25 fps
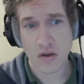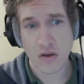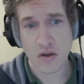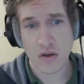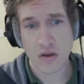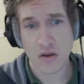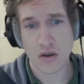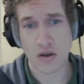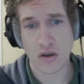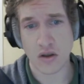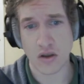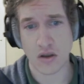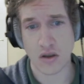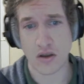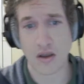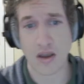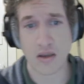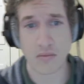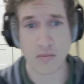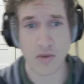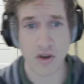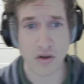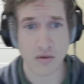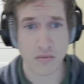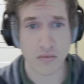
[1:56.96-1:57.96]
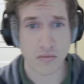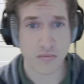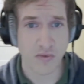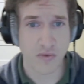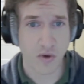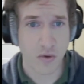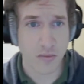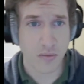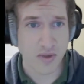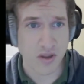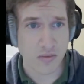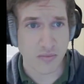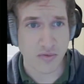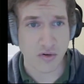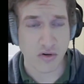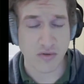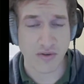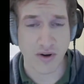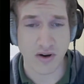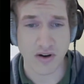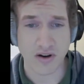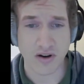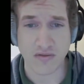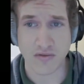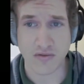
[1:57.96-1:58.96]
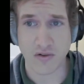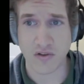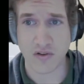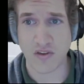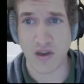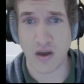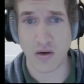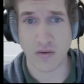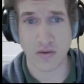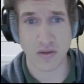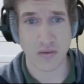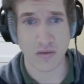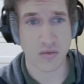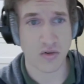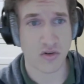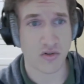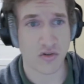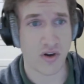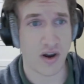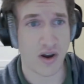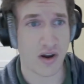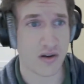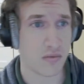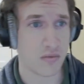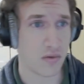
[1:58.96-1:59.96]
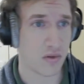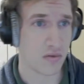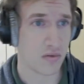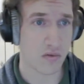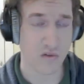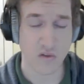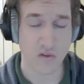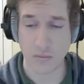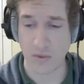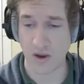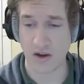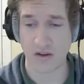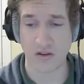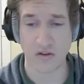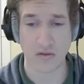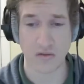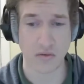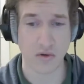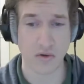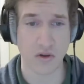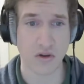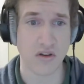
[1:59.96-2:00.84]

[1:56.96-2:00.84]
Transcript: And we formally prove our inference algorithm correct with respect to